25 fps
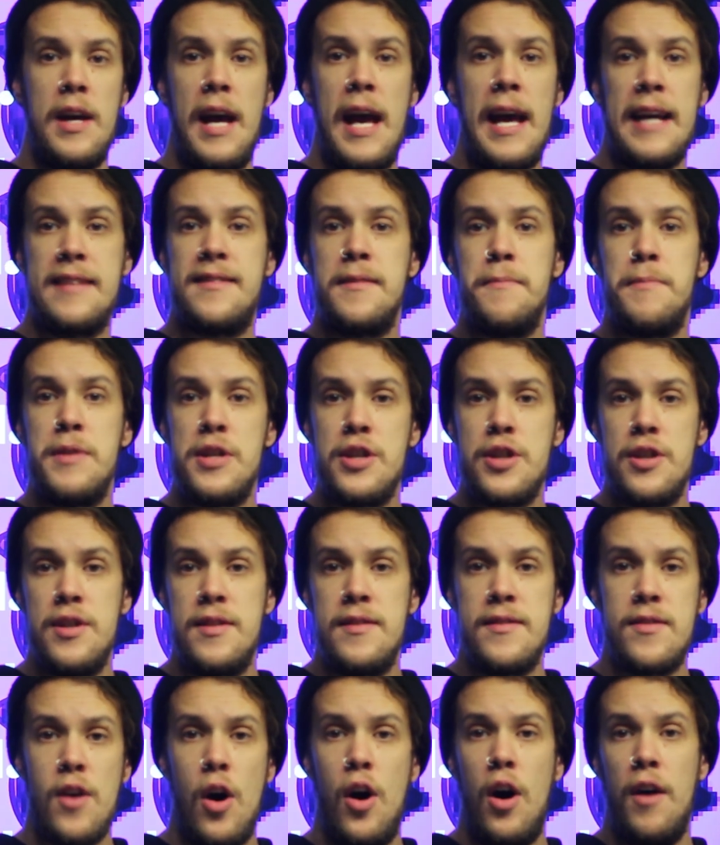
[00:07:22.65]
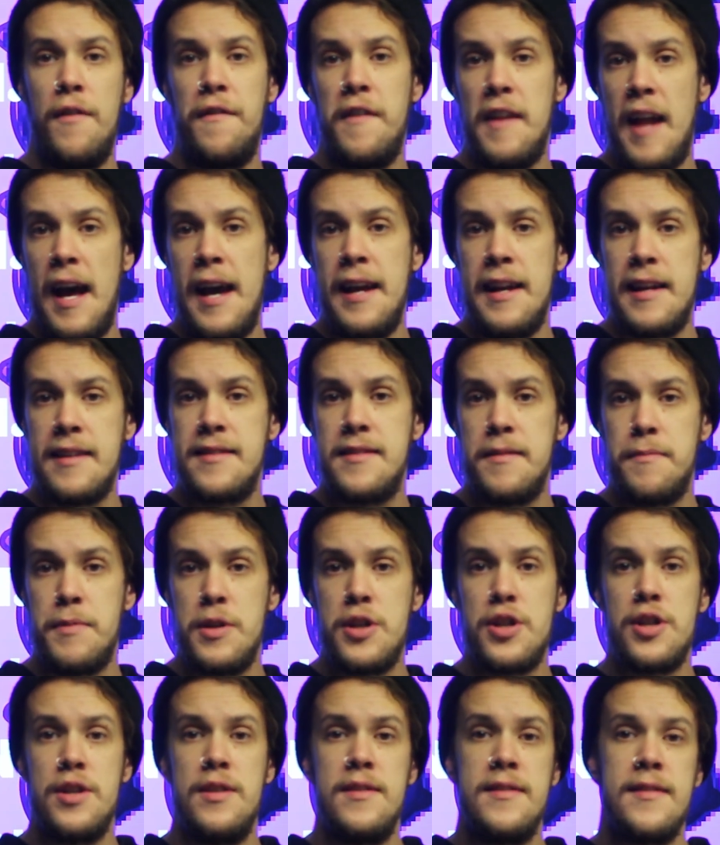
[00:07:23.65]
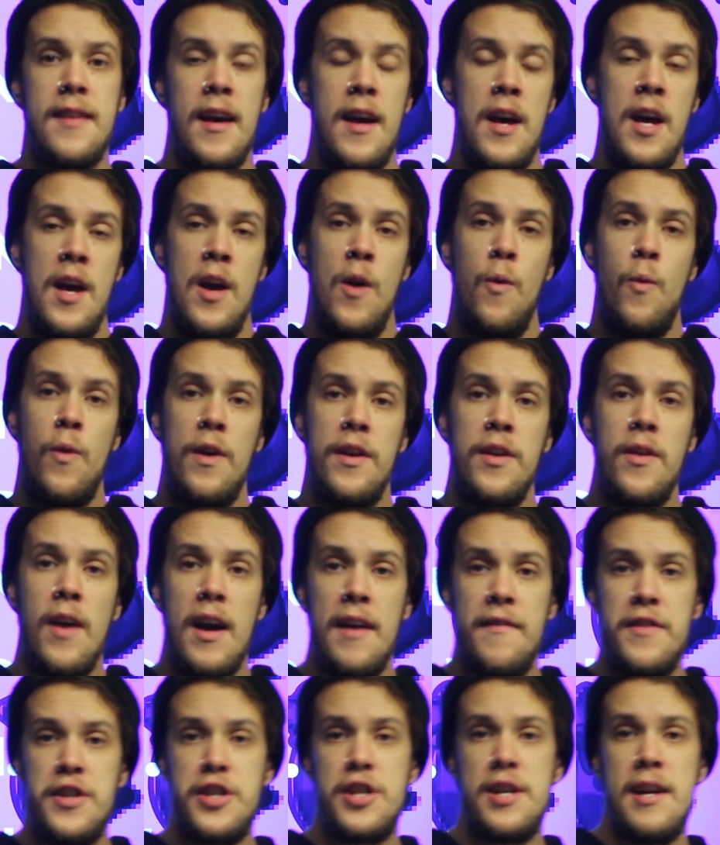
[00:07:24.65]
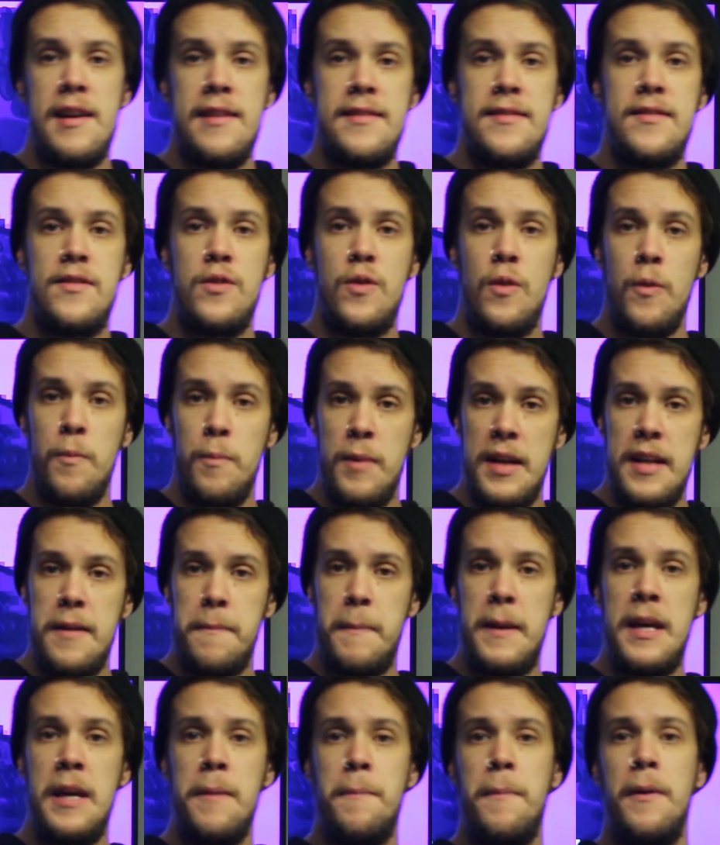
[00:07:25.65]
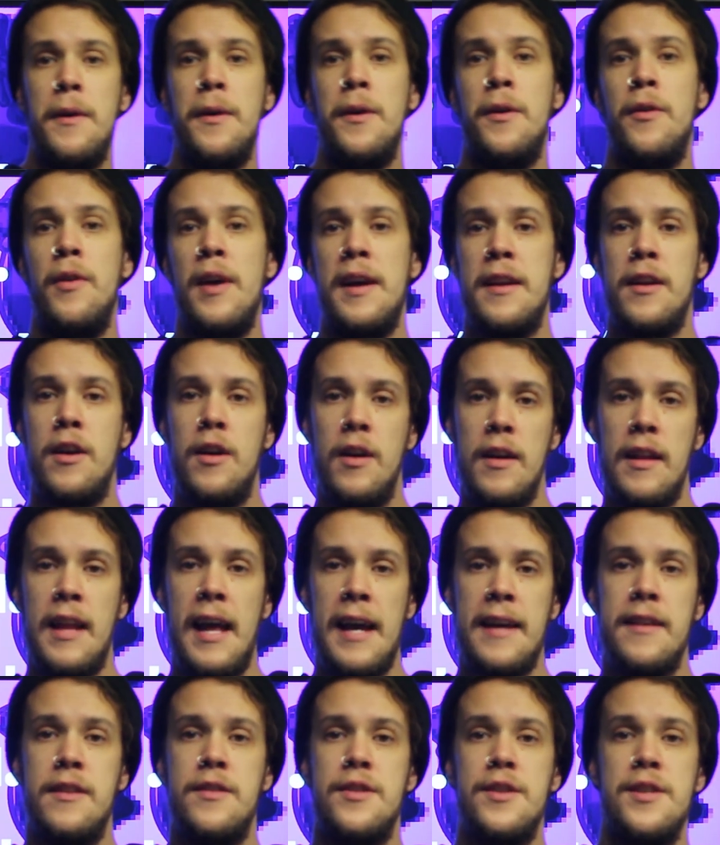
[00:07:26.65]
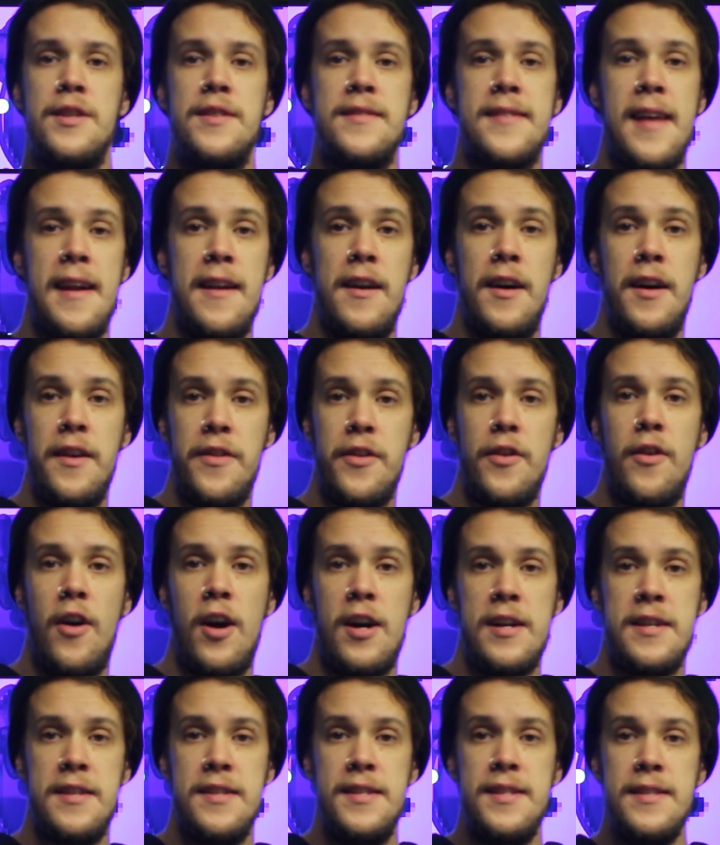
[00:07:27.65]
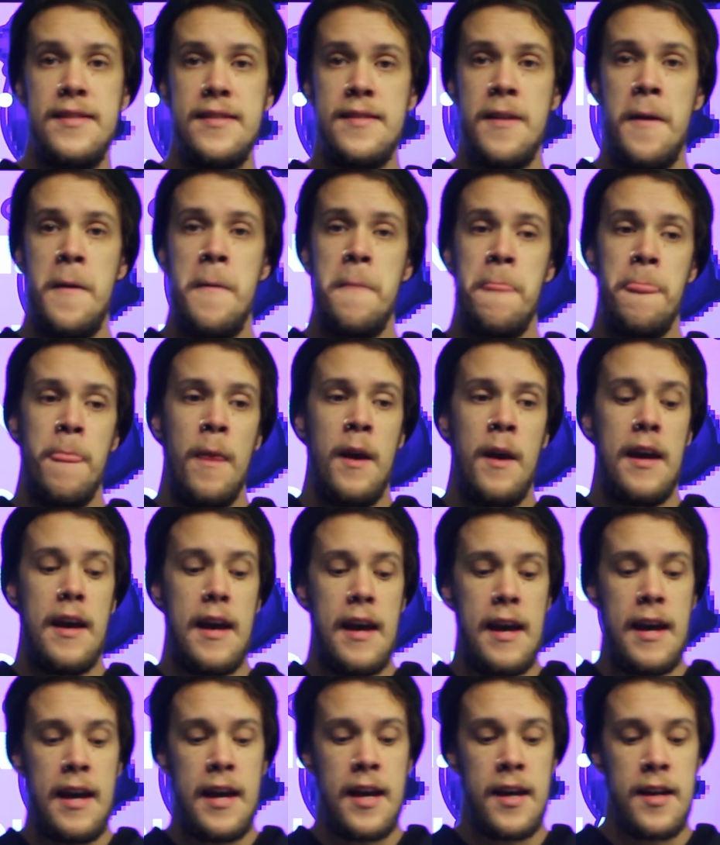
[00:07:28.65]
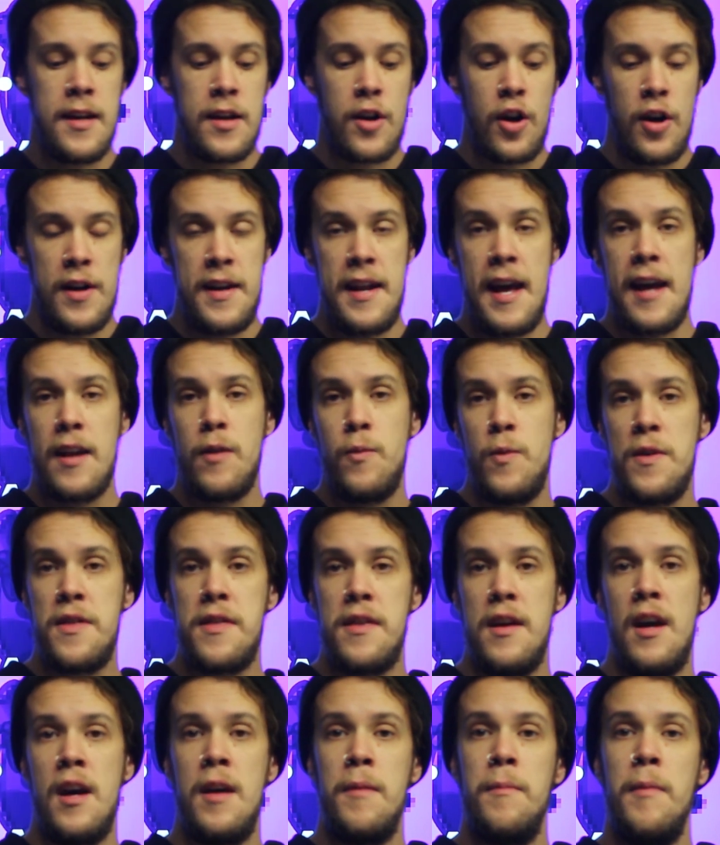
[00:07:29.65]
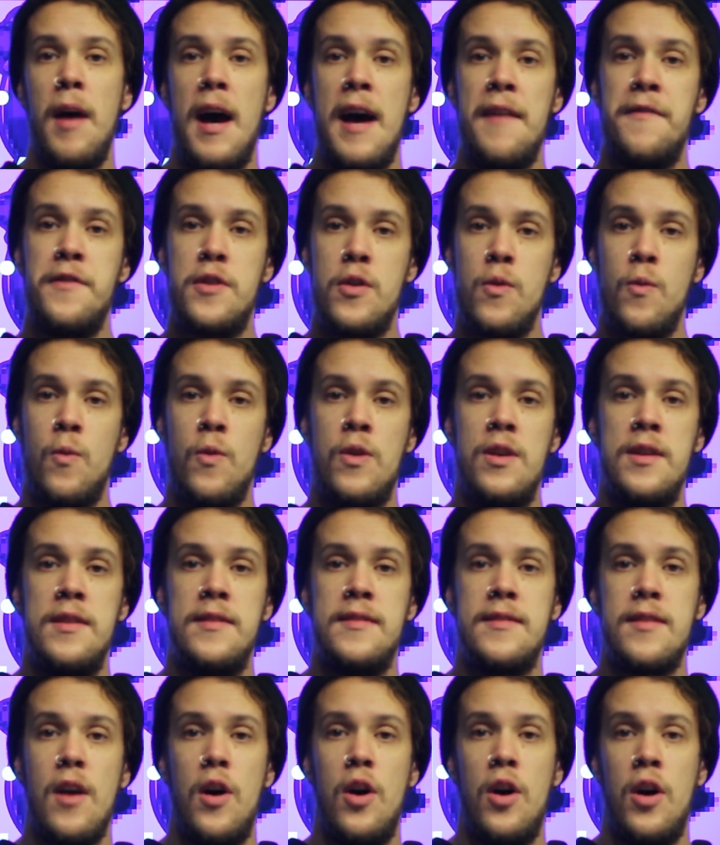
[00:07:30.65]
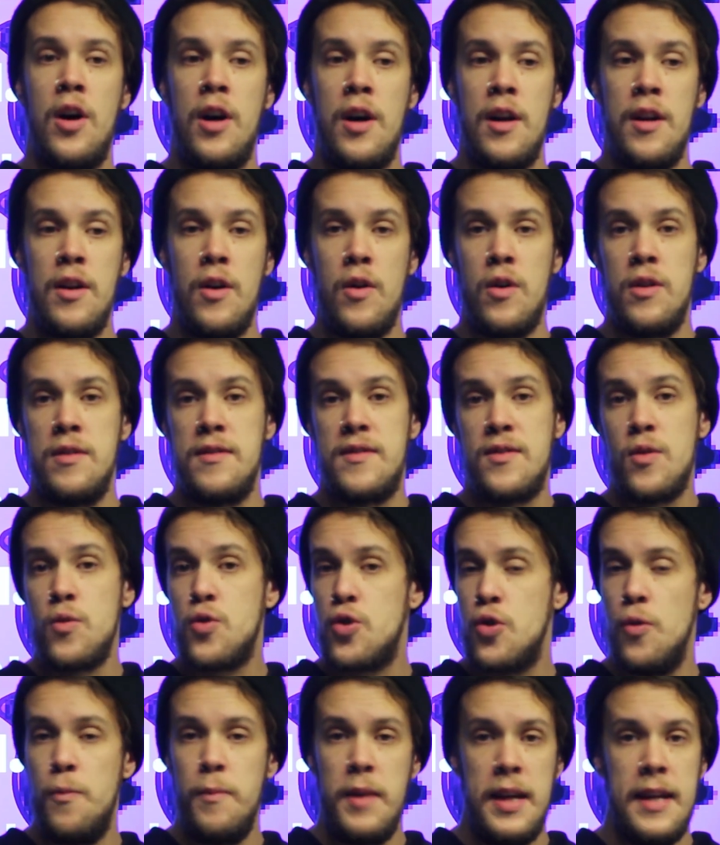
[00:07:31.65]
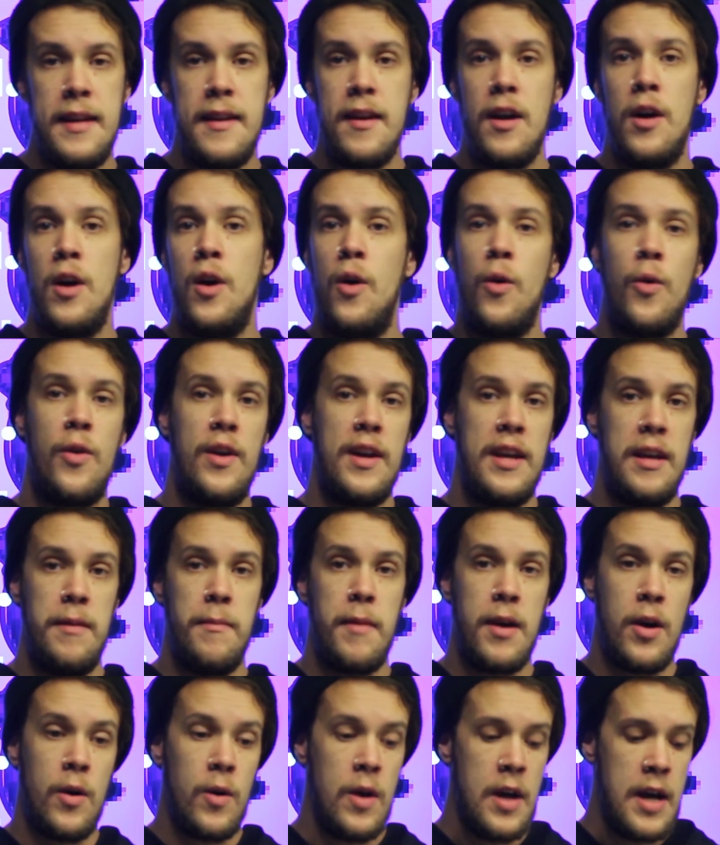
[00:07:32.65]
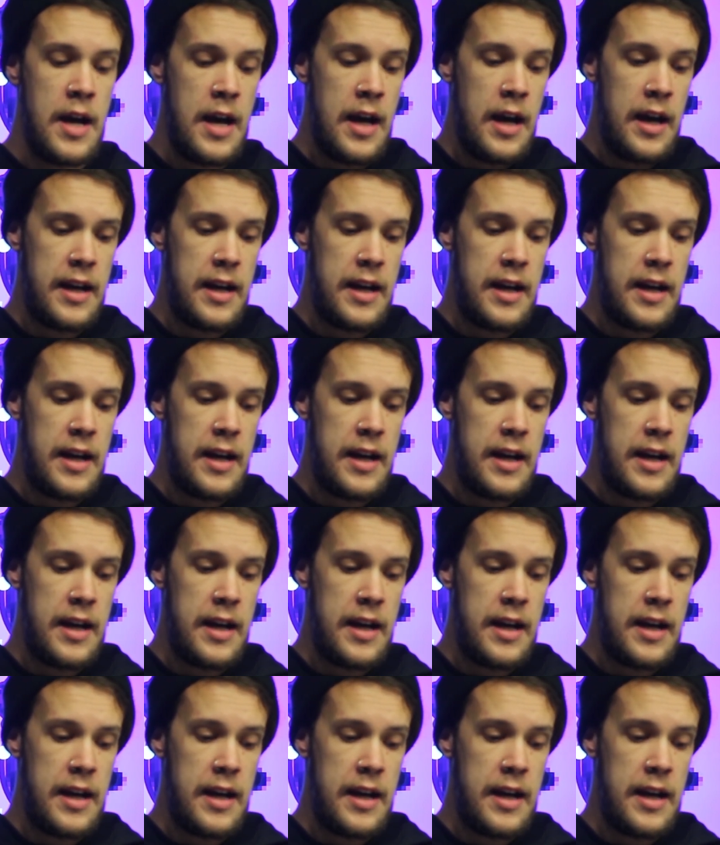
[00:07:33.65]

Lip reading: exhibitions, offline exhibitions, where you have a chance to meet people and collectors and other artists and connect with them afterwards on social media or email.